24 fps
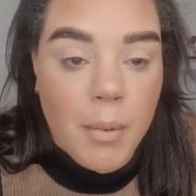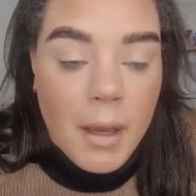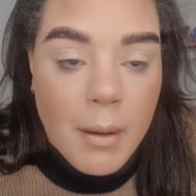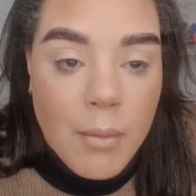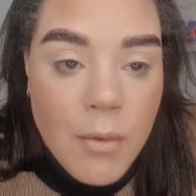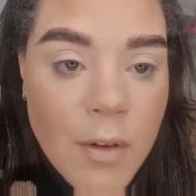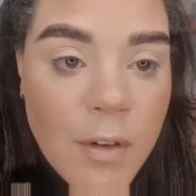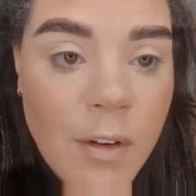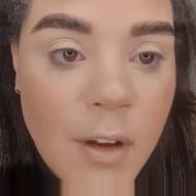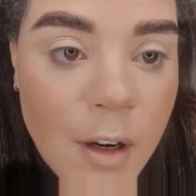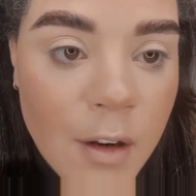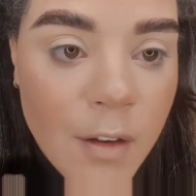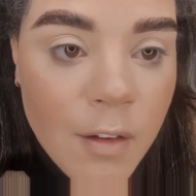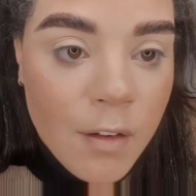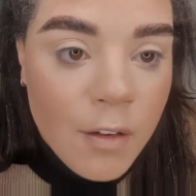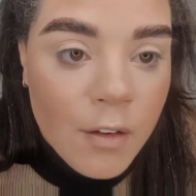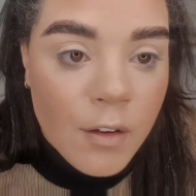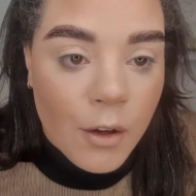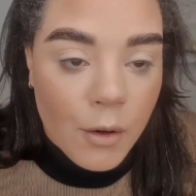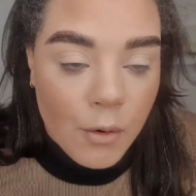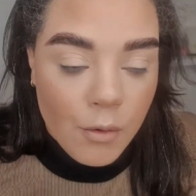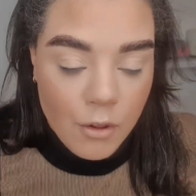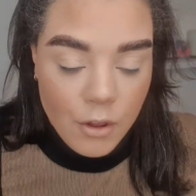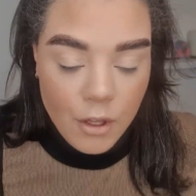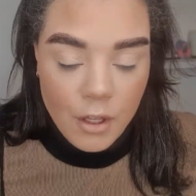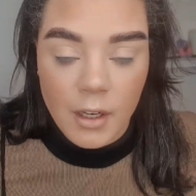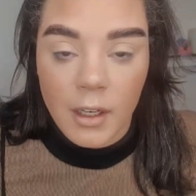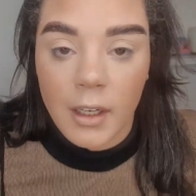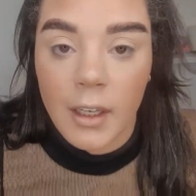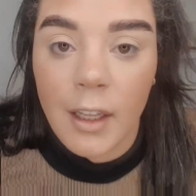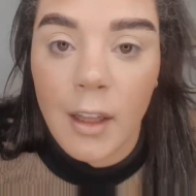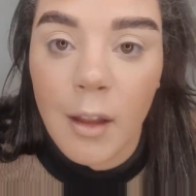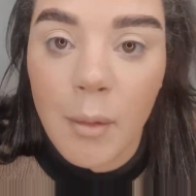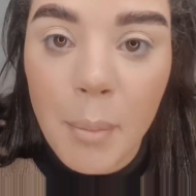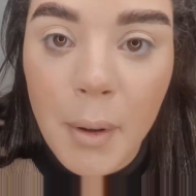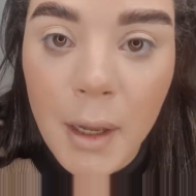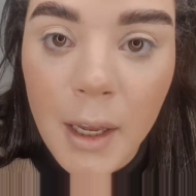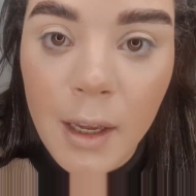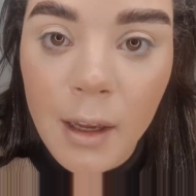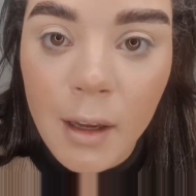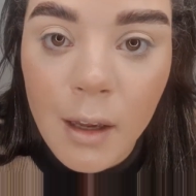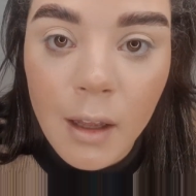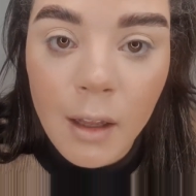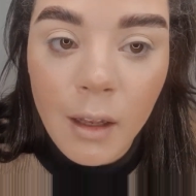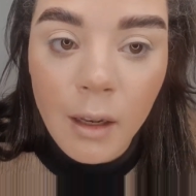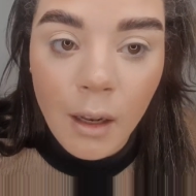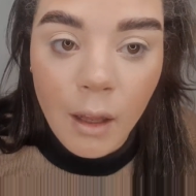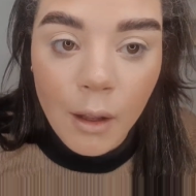I'm just going to scooch in a little bit
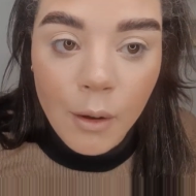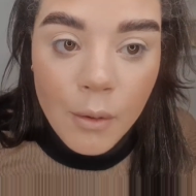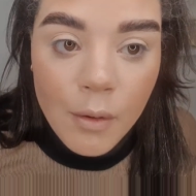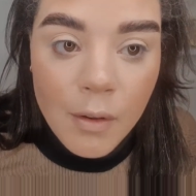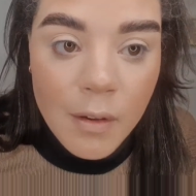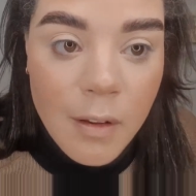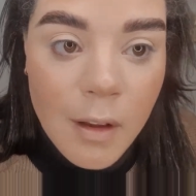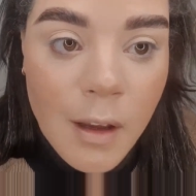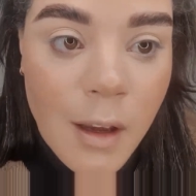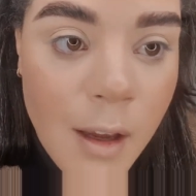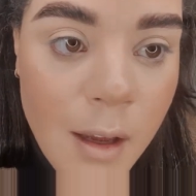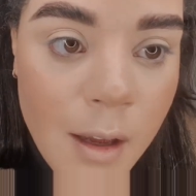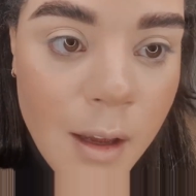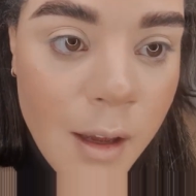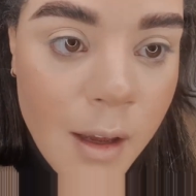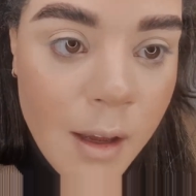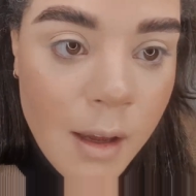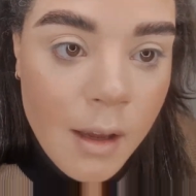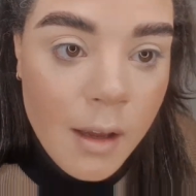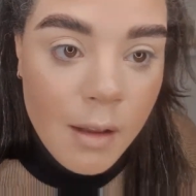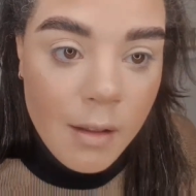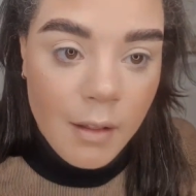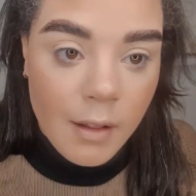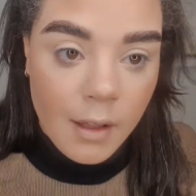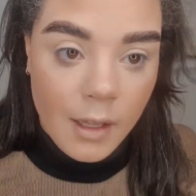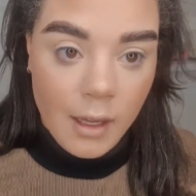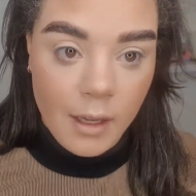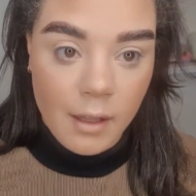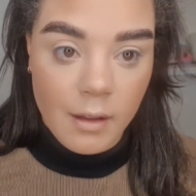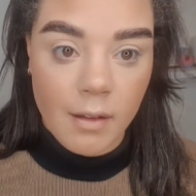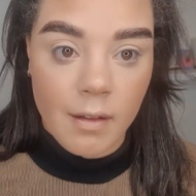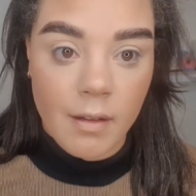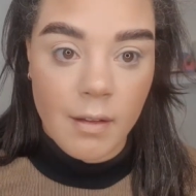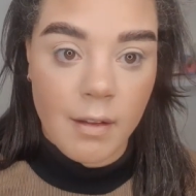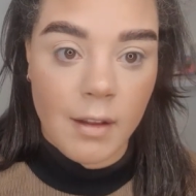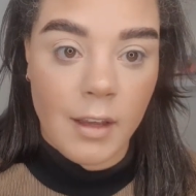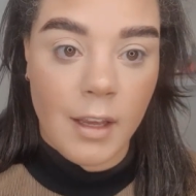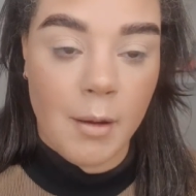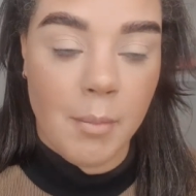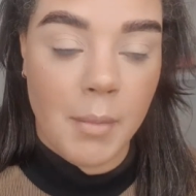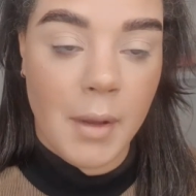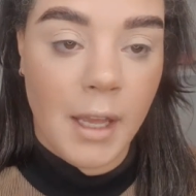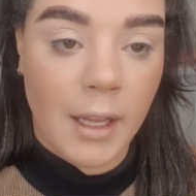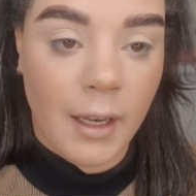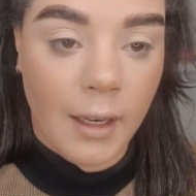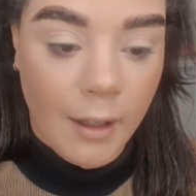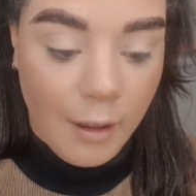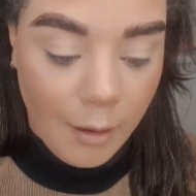closer so that you can see me
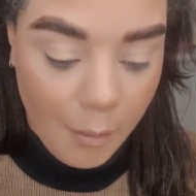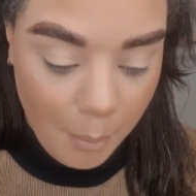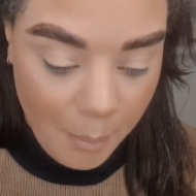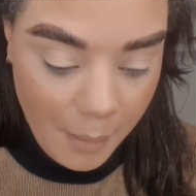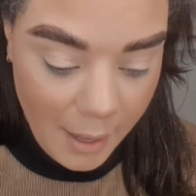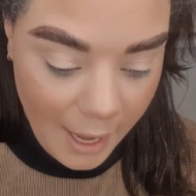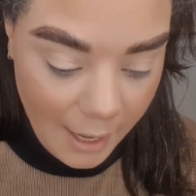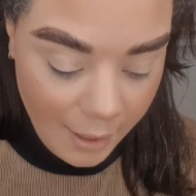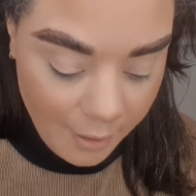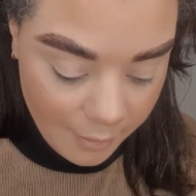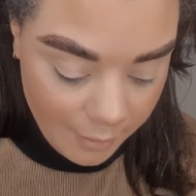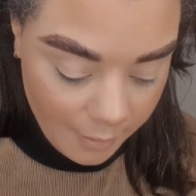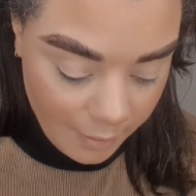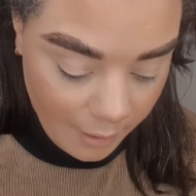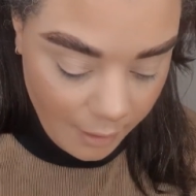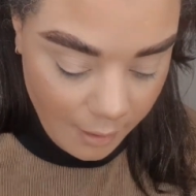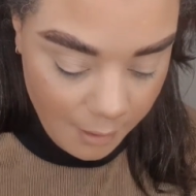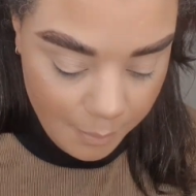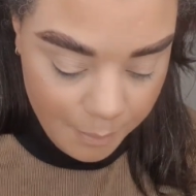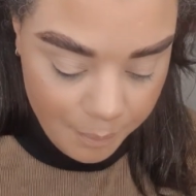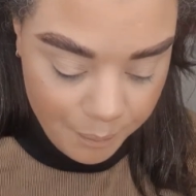a little better.